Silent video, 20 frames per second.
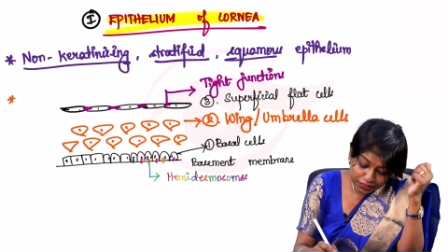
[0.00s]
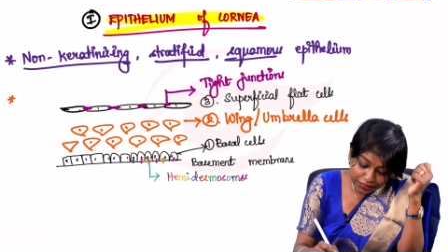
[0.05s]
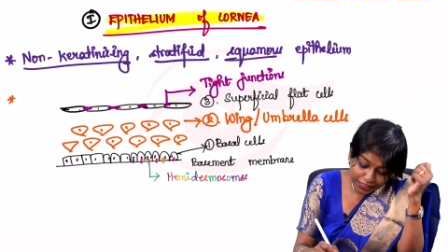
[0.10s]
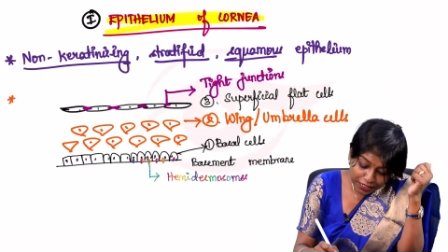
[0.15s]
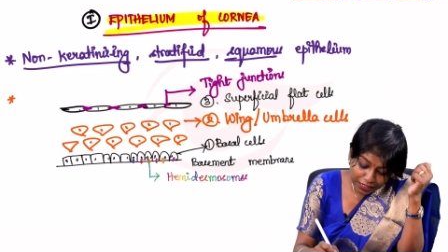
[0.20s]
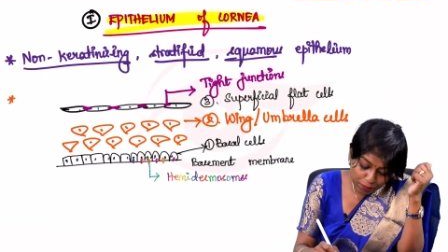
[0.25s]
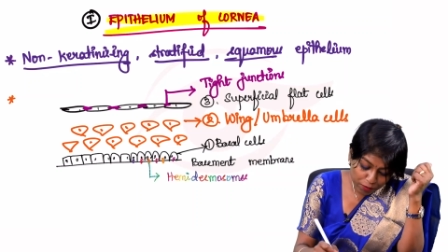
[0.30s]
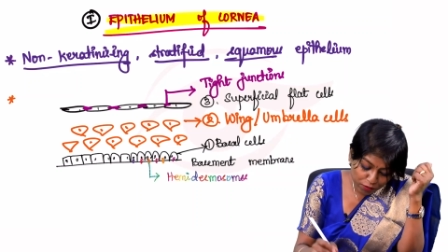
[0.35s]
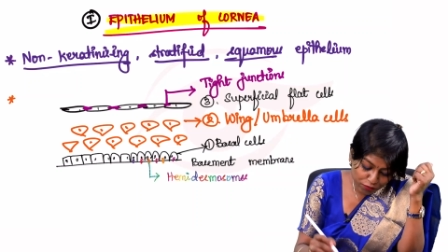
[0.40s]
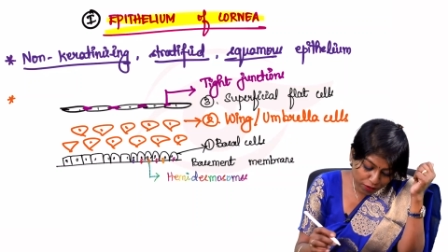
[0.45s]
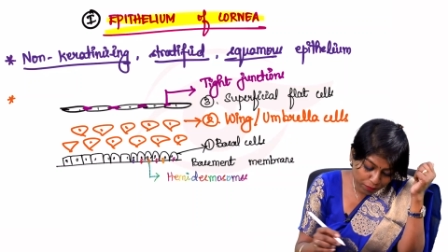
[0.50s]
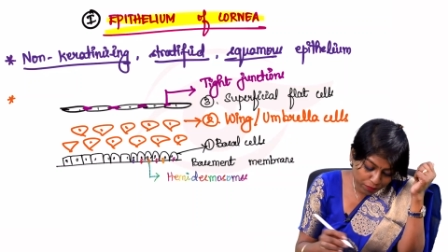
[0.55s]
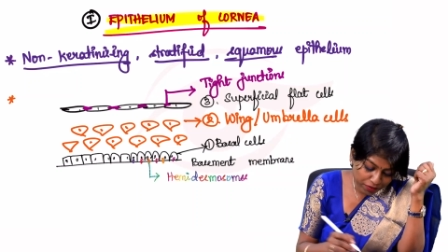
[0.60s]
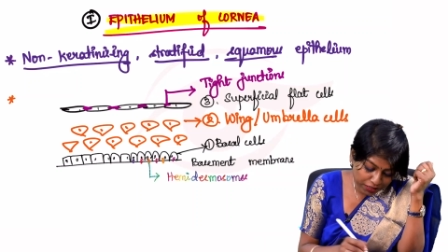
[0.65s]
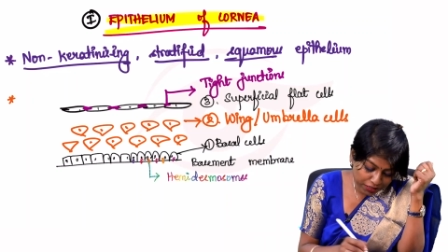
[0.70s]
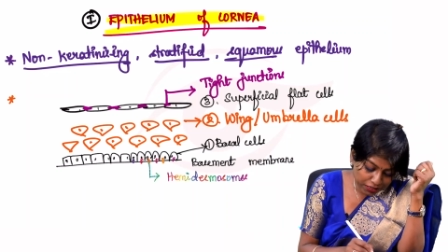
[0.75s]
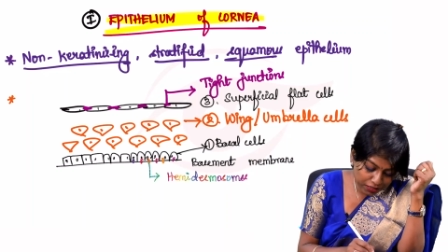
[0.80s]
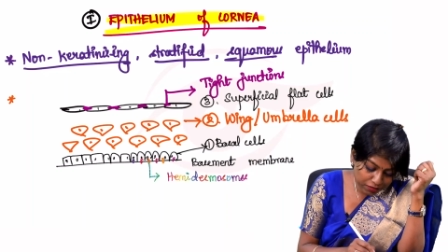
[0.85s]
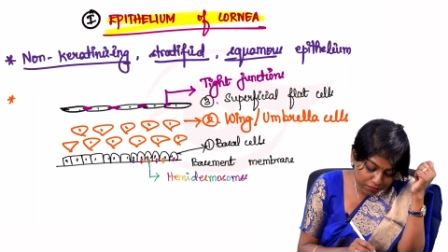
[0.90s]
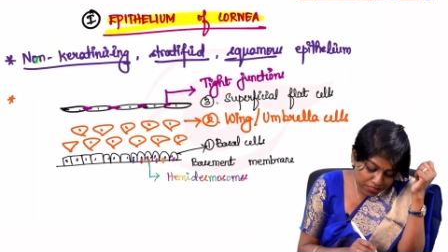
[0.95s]
The type of
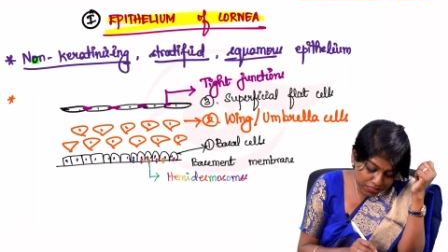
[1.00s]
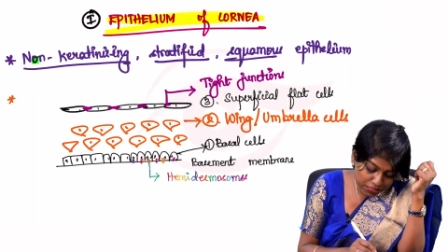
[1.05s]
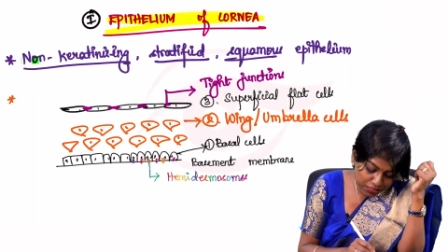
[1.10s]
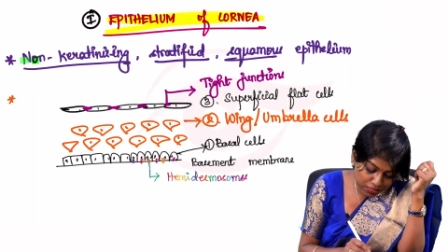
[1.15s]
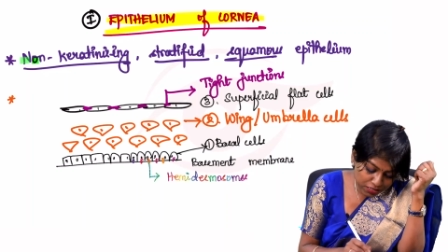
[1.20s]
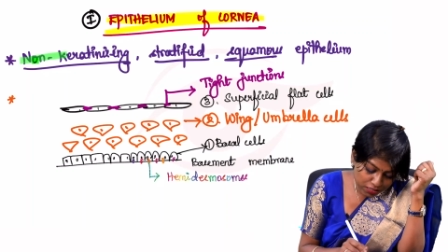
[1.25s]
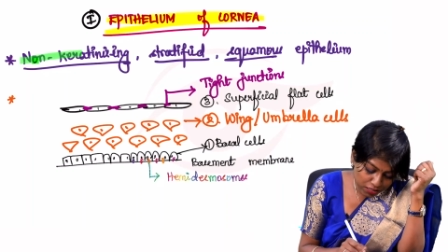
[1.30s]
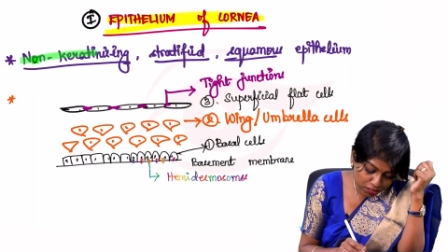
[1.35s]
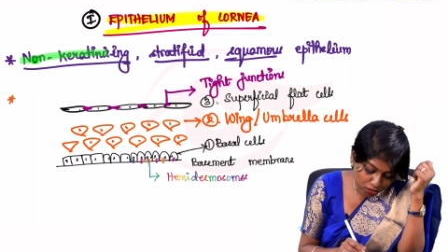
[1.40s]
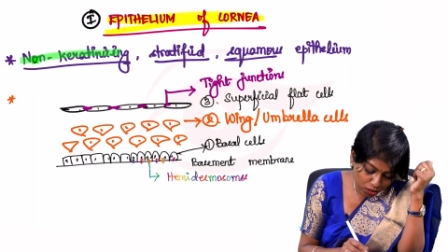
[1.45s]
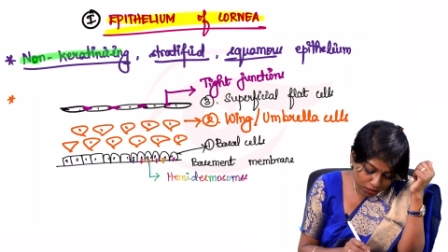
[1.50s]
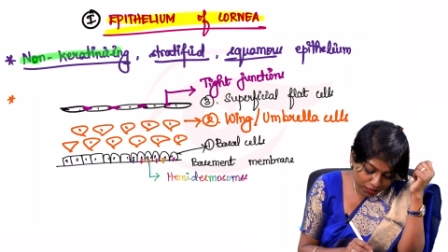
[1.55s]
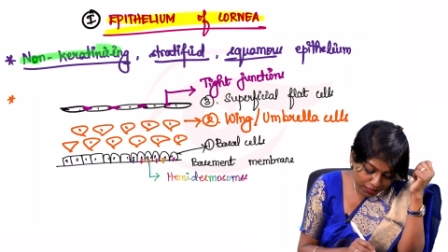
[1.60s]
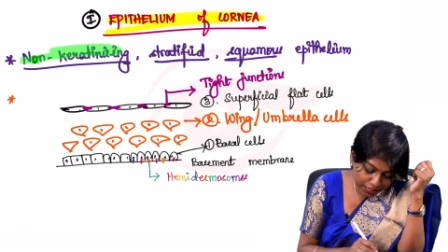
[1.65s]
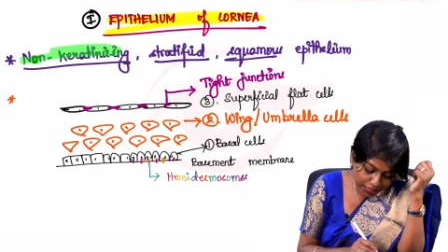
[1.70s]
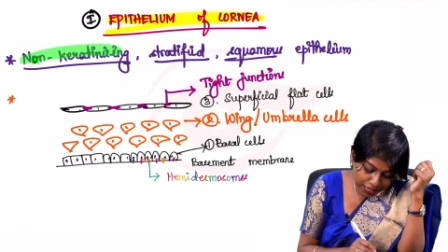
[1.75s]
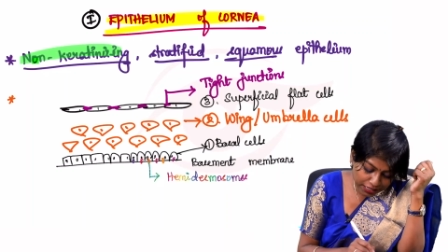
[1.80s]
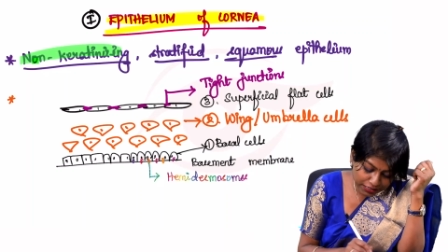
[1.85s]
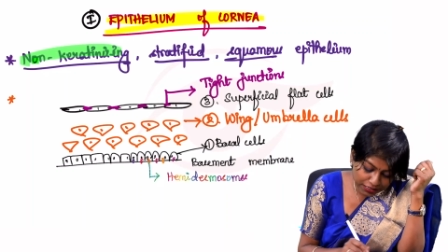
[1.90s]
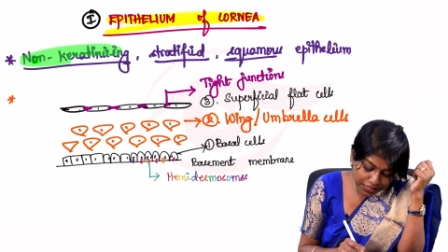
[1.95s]
epithelium is, it is a
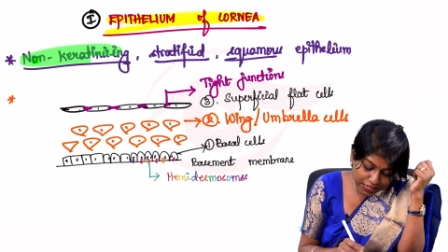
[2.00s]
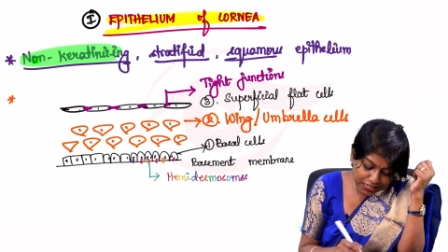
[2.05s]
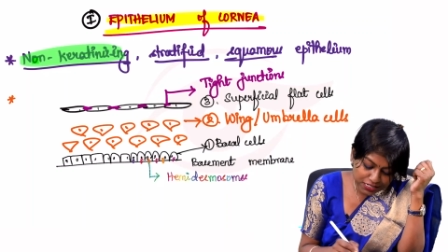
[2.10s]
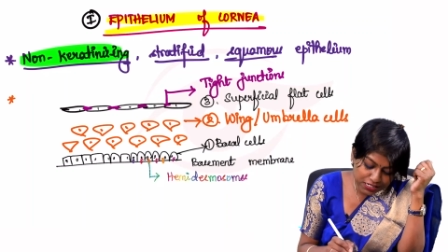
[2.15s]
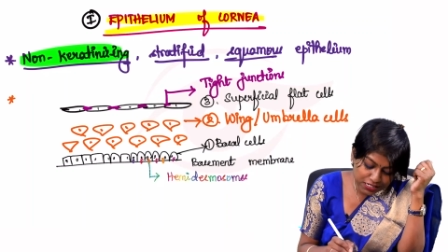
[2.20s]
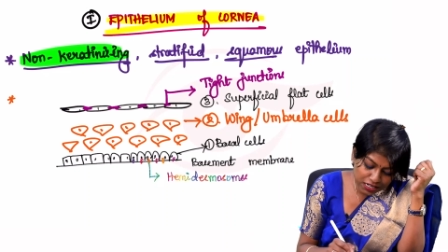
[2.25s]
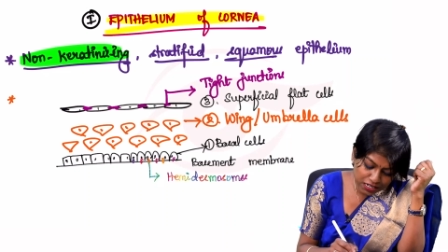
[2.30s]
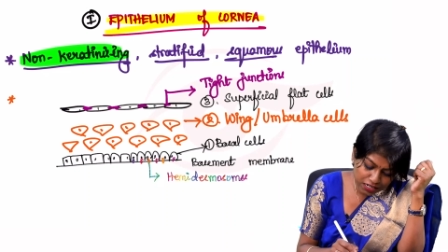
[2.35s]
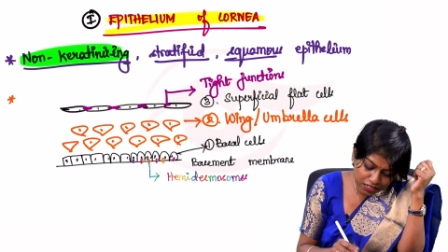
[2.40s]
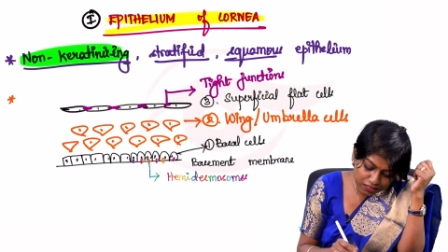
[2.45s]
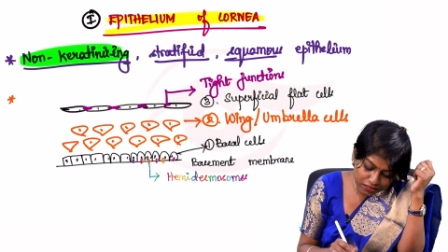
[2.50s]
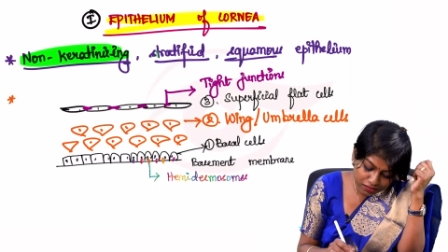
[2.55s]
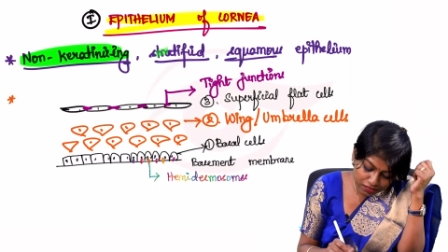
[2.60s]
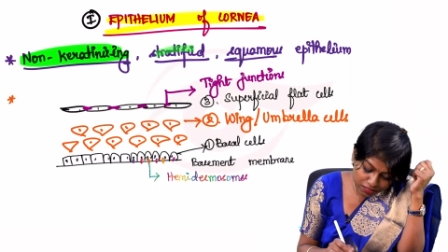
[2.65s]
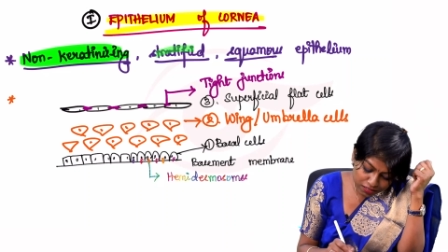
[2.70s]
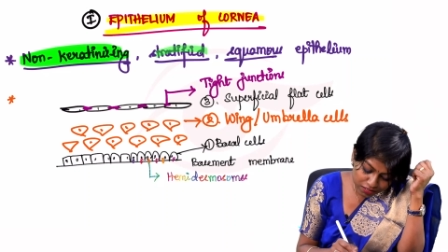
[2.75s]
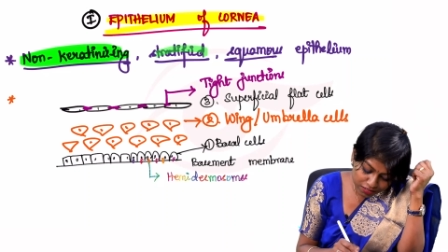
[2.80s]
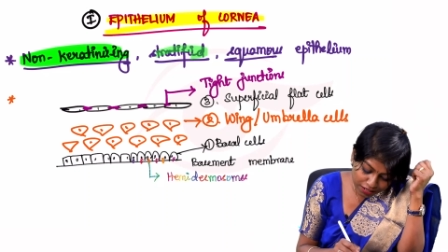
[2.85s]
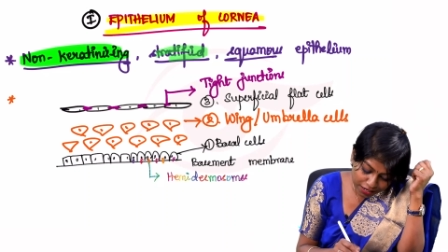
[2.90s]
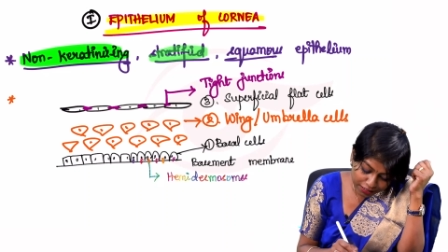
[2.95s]
non-keratinizing,
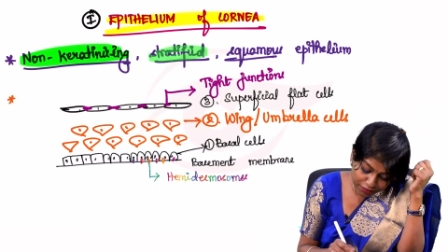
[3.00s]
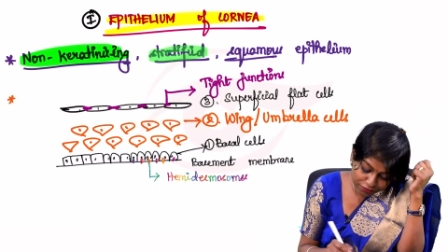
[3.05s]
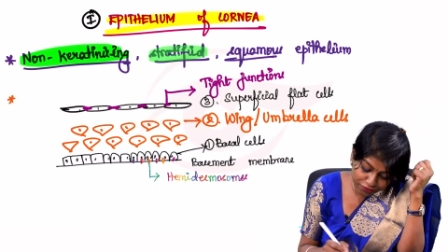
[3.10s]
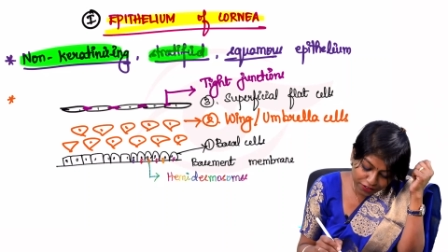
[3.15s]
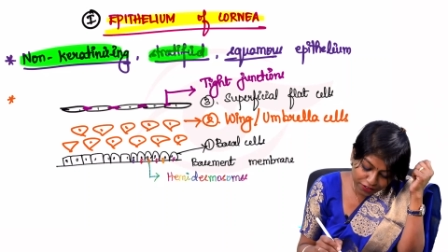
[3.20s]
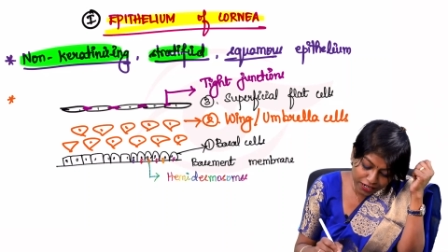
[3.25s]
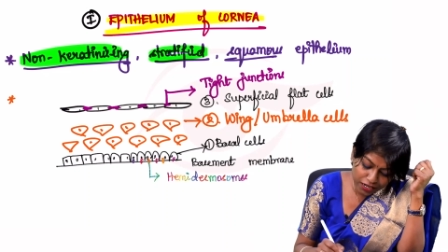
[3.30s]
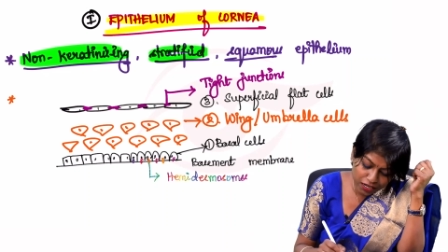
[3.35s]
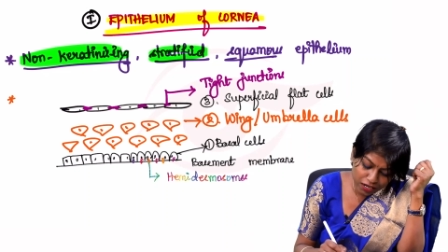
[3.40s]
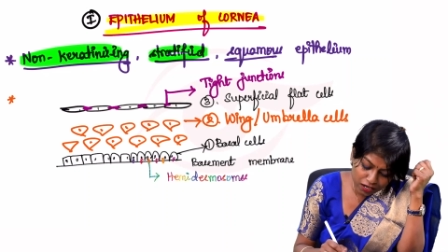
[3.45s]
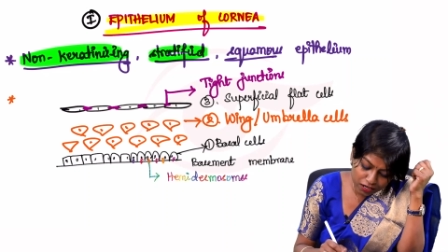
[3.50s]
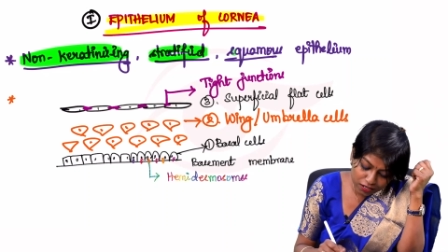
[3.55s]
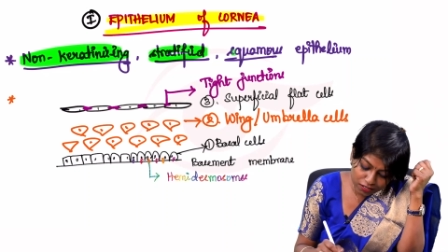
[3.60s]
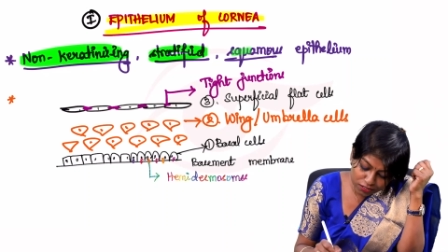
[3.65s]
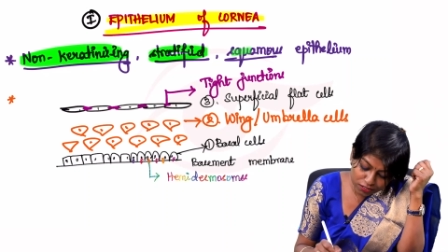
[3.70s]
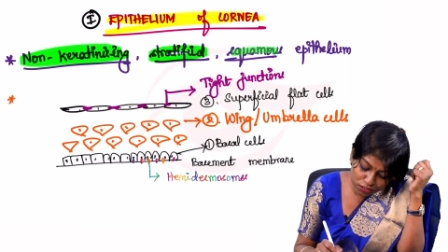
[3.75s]
stratified,